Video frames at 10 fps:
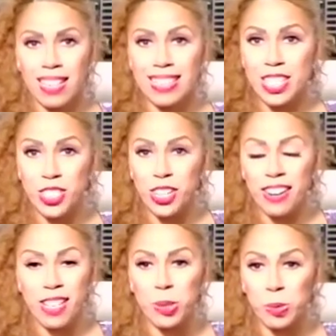This year
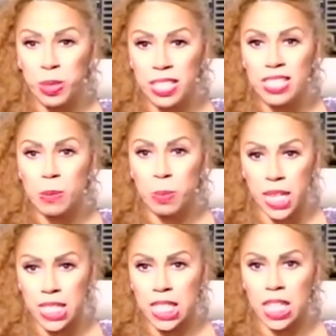has really
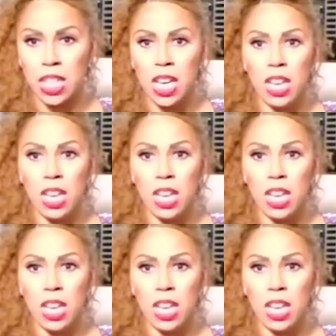depicted